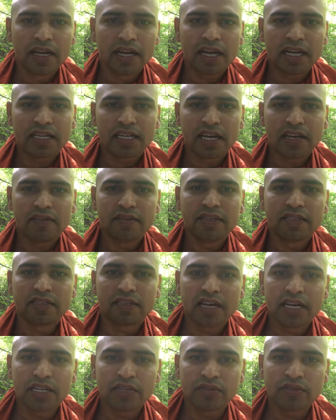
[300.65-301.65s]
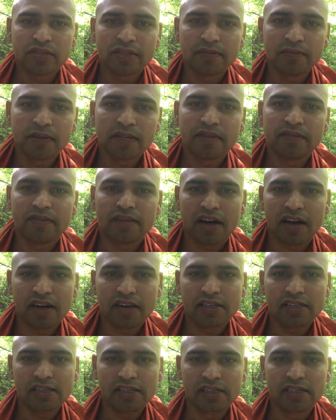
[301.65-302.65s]
and I will try to
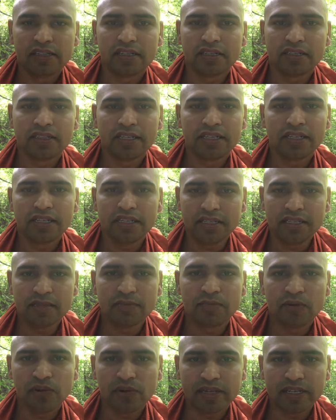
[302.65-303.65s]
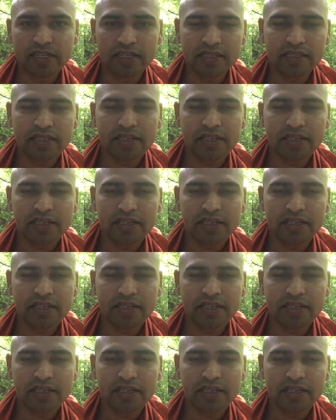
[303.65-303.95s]
simplify these points